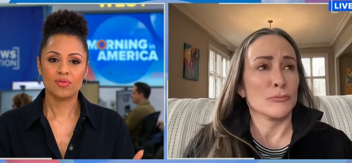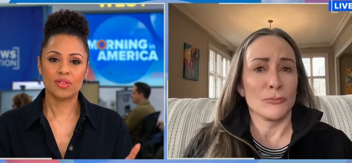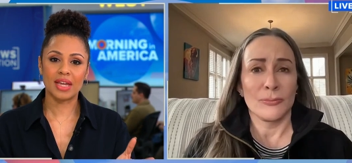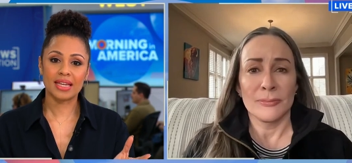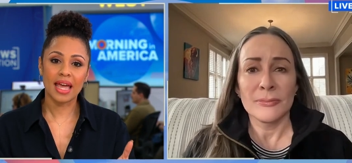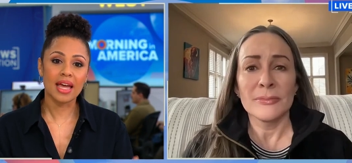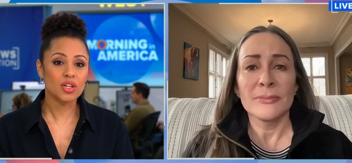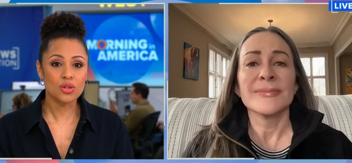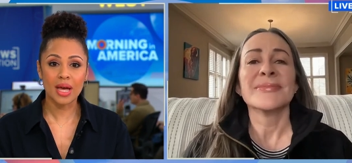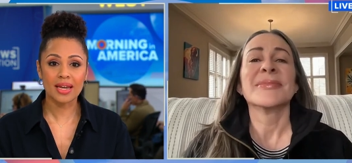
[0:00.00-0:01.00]
Speaker 1: that they
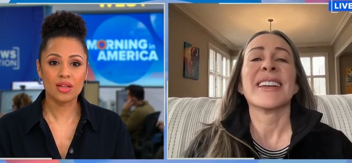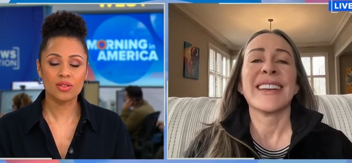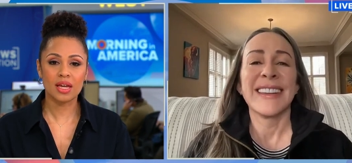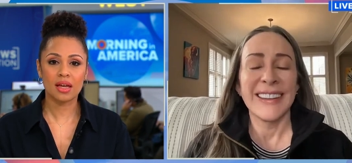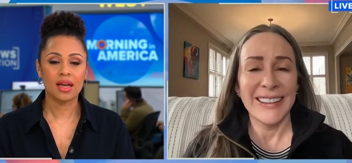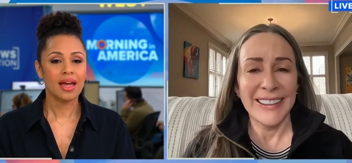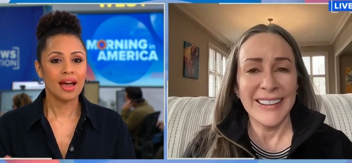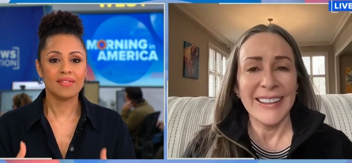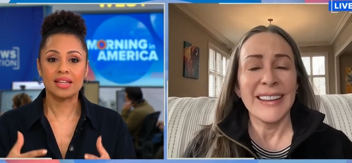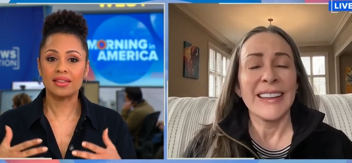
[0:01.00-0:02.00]
can do anything
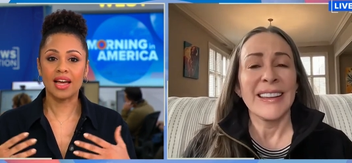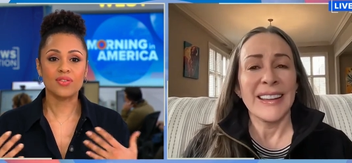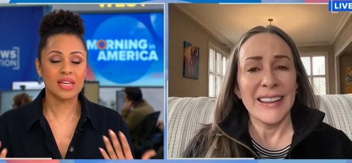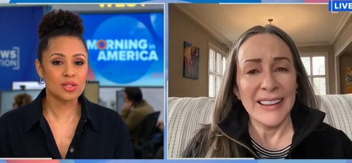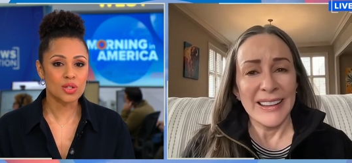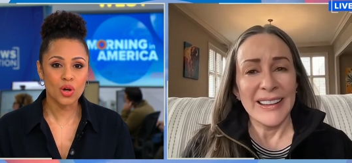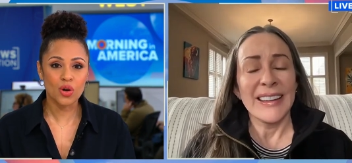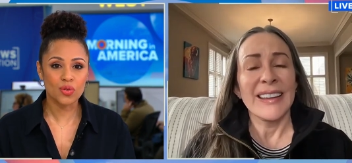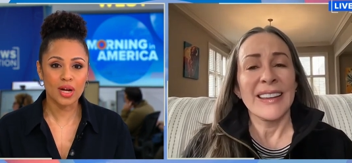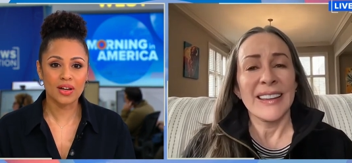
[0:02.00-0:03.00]
and that life isn't
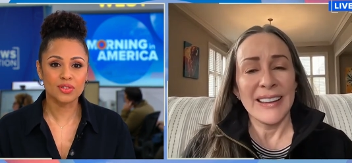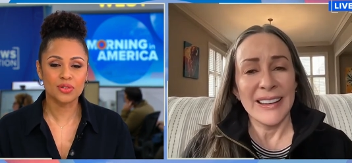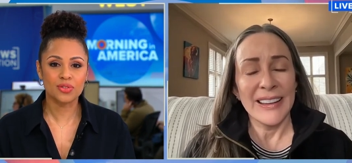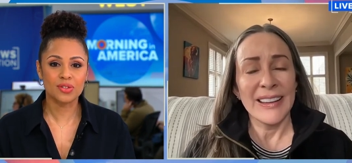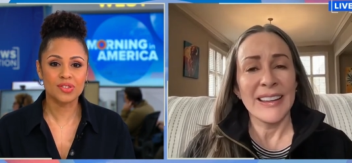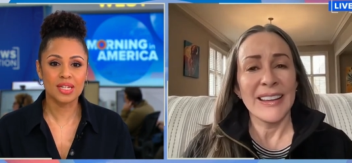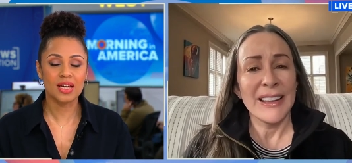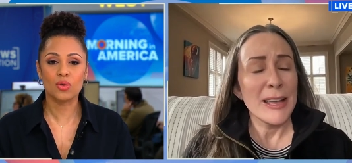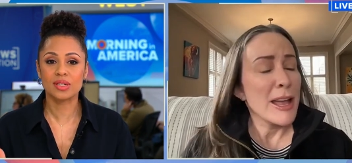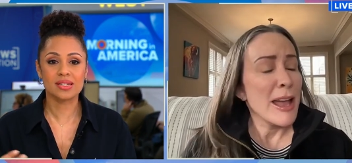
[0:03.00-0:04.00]
over after
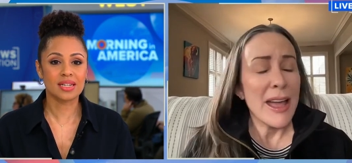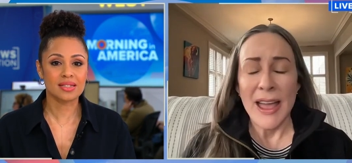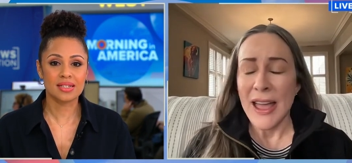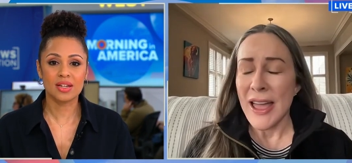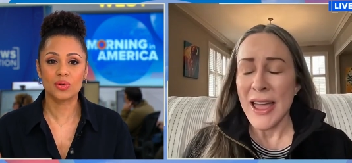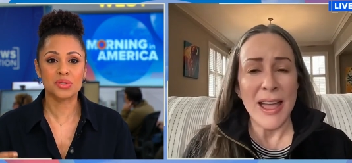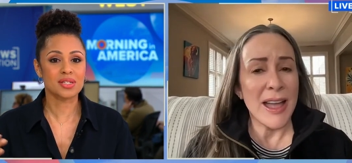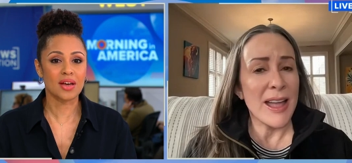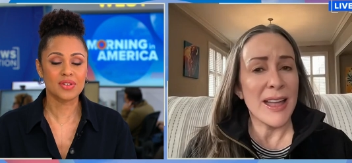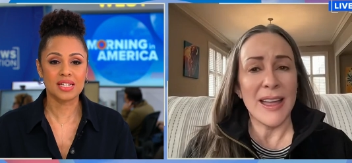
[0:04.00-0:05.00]
50 or 60 or
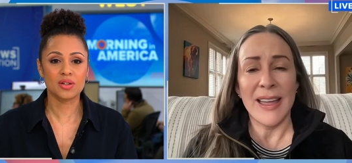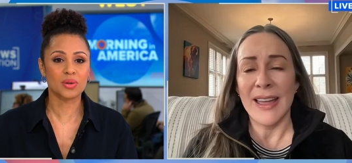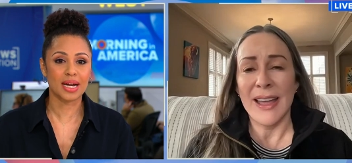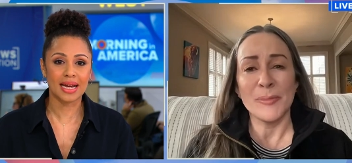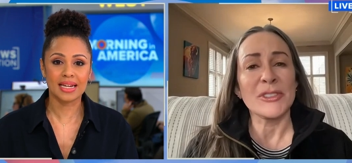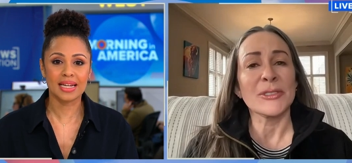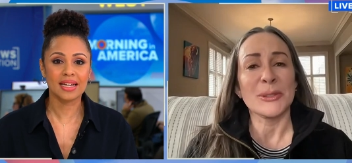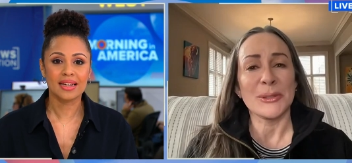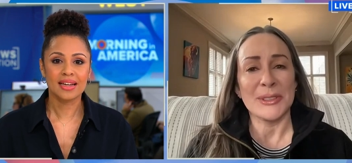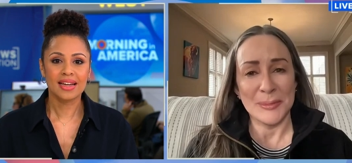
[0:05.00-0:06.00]
70 Absolutely. or
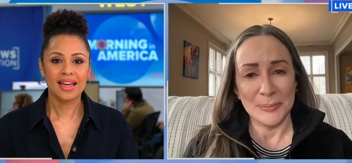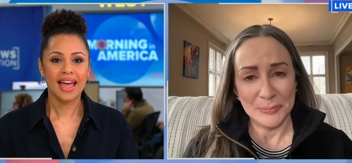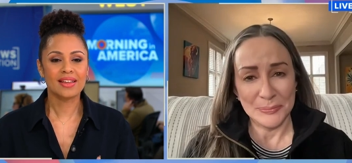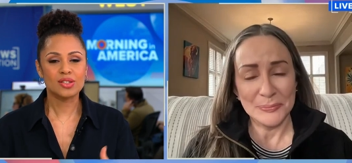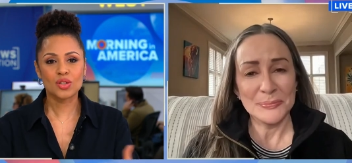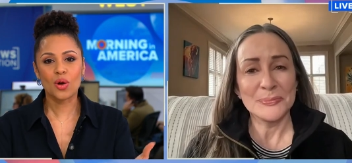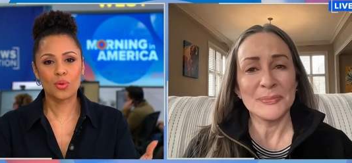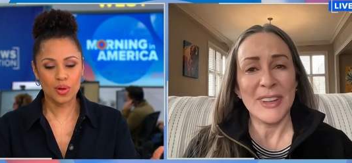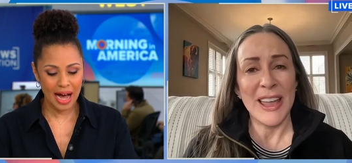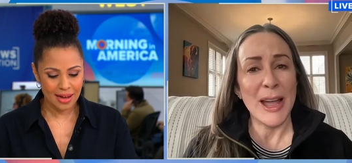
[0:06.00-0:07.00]
80. And so,
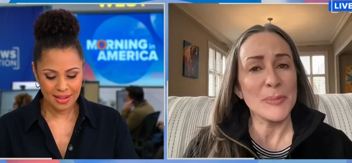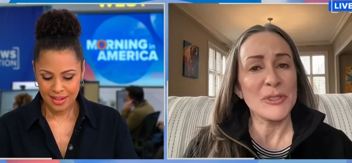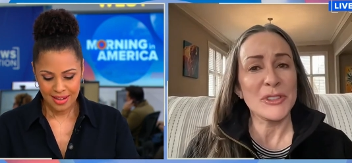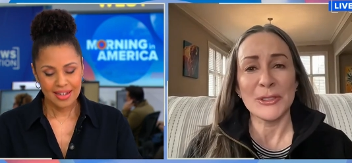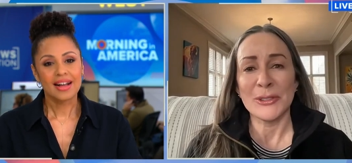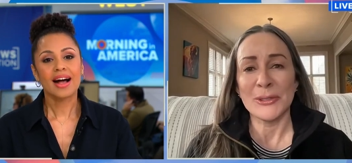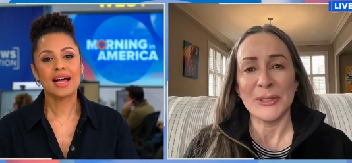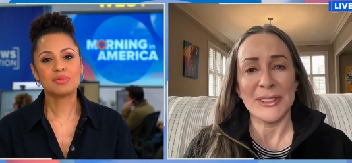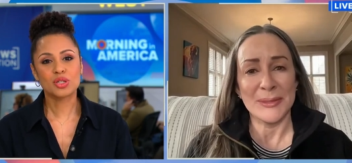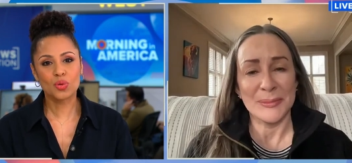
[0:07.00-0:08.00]
absolutely,
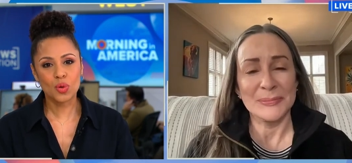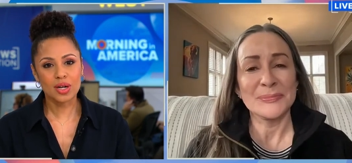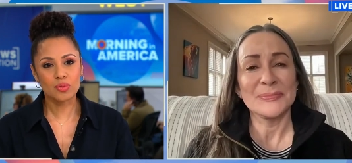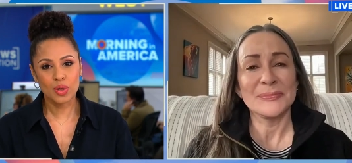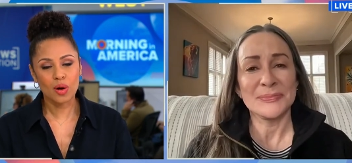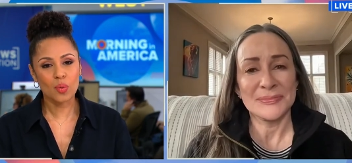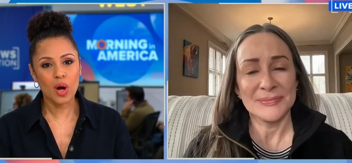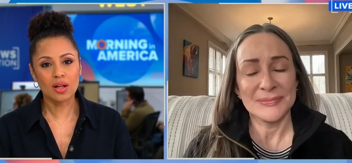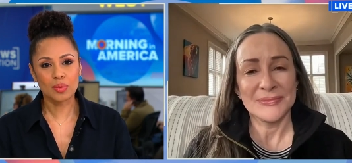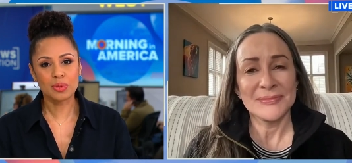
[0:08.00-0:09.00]
I'm sure we're we're, we're
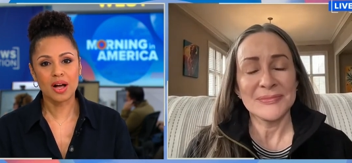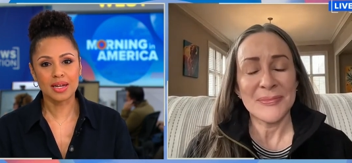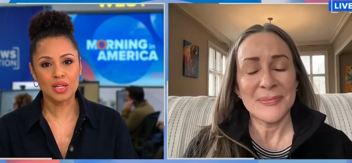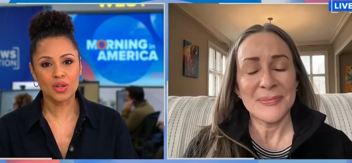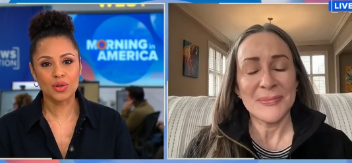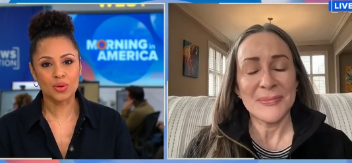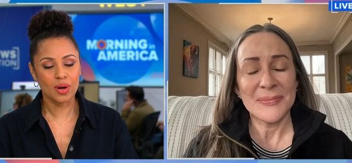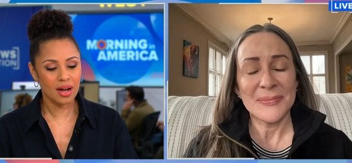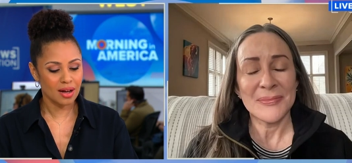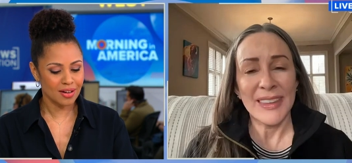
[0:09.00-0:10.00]
all applauding you
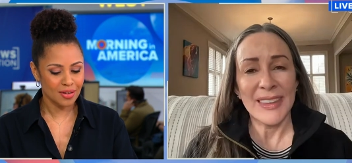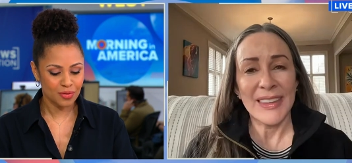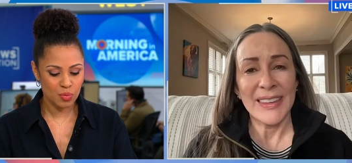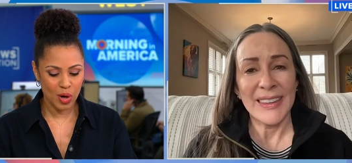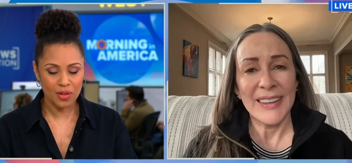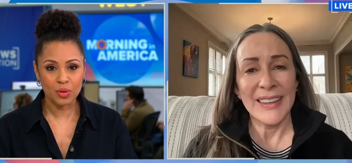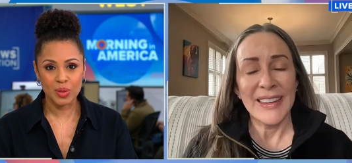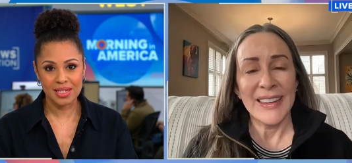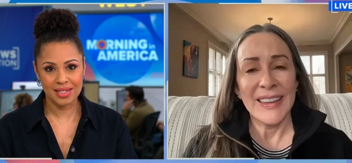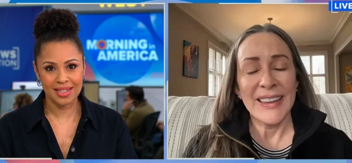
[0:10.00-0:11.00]
uh, from wherever
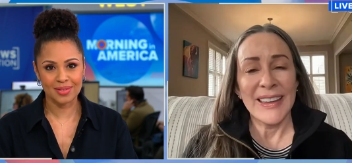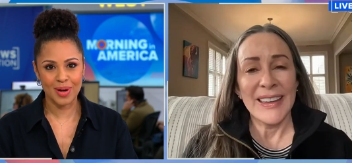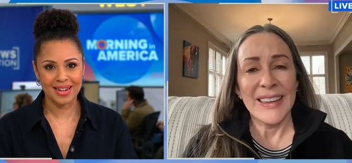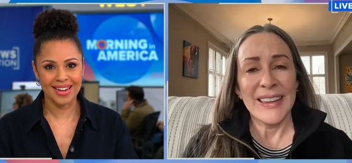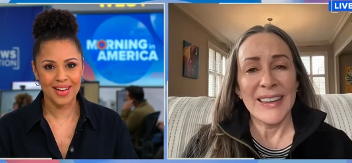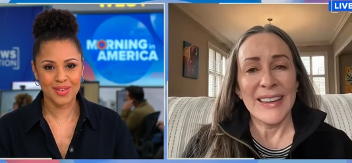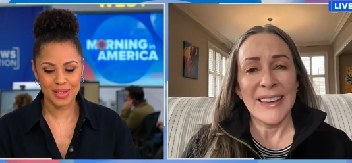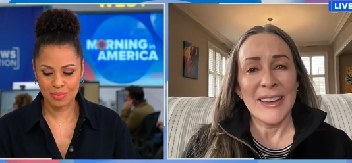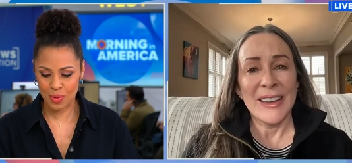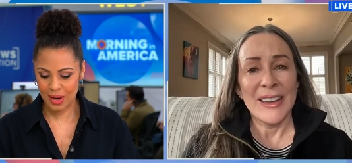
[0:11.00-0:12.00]
we sit right now
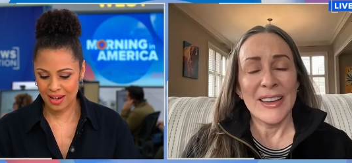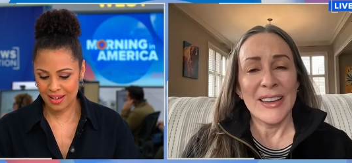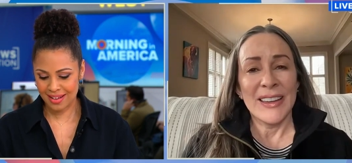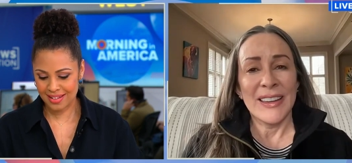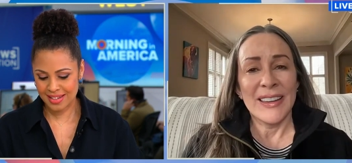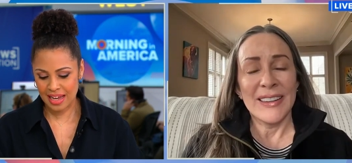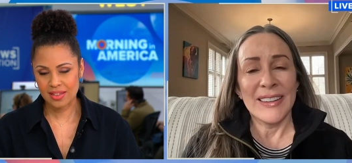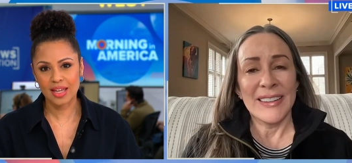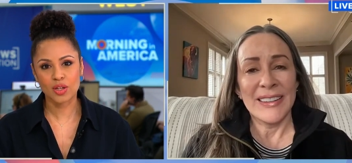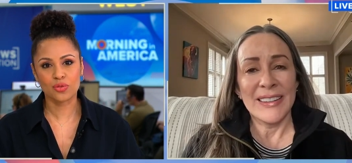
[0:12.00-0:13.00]
this morning, uh, saying
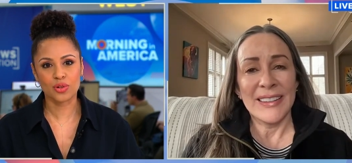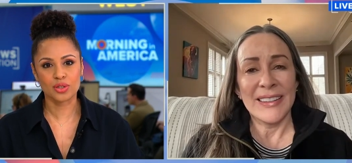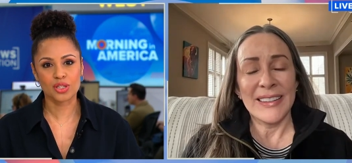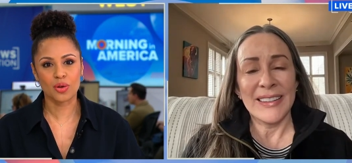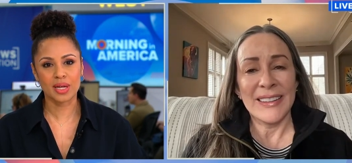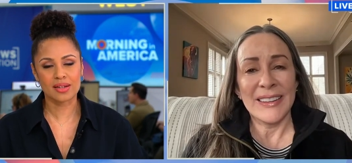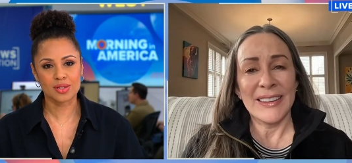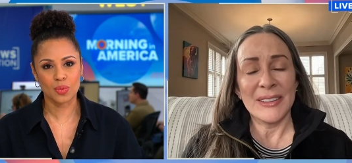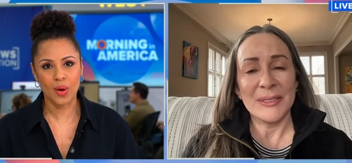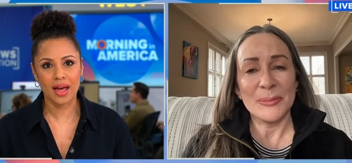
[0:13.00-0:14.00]
thank you for showing us
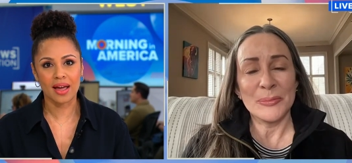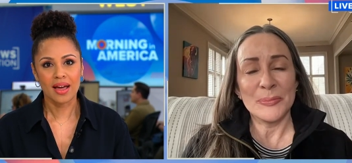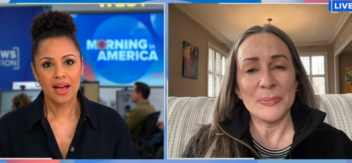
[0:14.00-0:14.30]
the way.